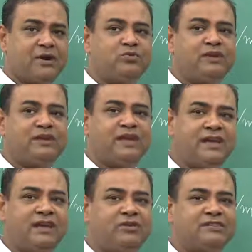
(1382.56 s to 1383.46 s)
but
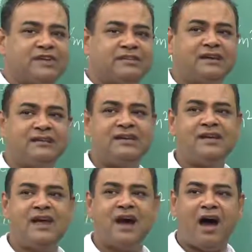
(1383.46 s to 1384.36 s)
here we say that
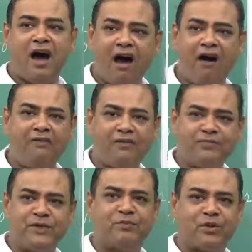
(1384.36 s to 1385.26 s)
half
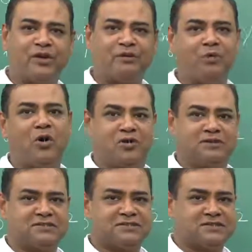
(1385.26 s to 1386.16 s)
of the broken
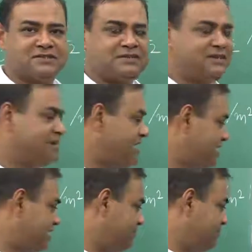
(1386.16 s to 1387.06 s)
bonds
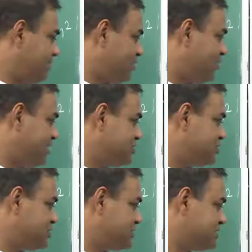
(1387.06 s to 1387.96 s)
are going
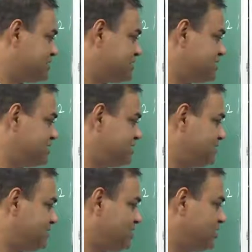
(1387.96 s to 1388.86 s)
towards
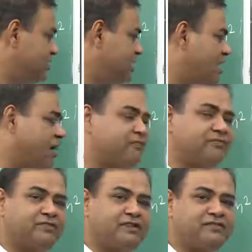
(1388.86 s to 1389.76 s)
solid and
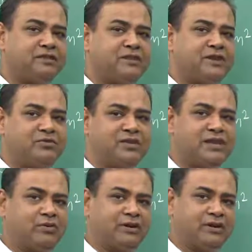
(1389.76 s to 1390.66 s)
half is remaining with
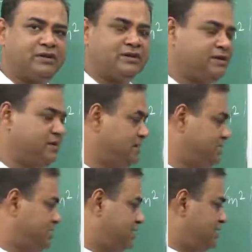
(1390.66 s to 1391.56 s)
the liquid.
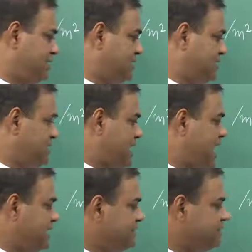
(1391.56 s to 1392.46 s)

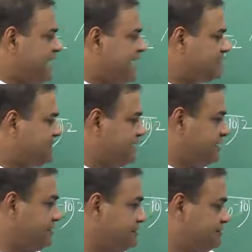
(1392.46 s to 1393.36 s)
And in that
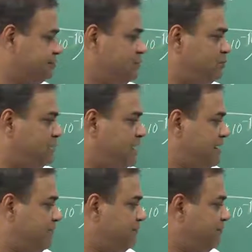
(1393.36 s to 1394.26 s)
case, people
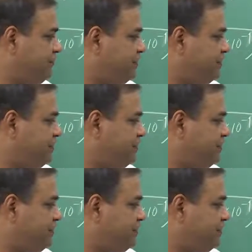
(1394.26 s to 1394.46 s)
have